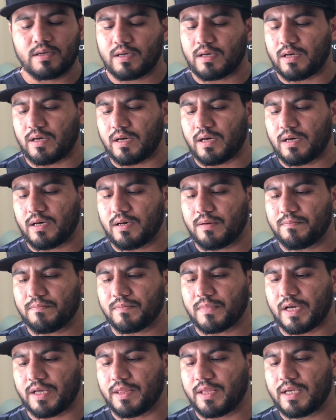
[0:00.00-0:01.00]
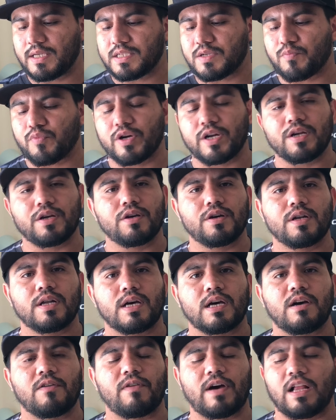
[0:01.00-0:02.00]
I think it's a pretty good
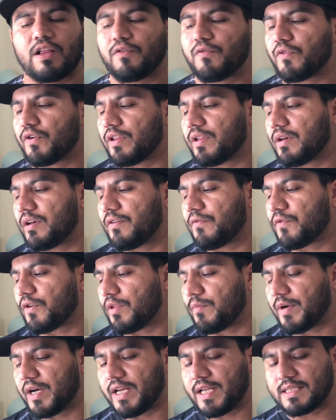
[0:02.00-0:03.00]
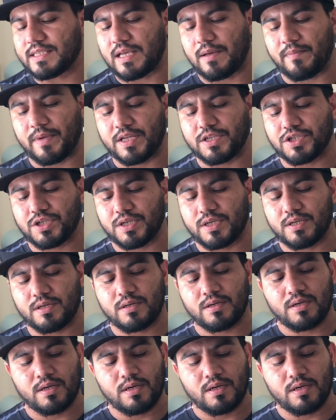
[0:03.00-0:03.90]
value for the money, as I mentioned.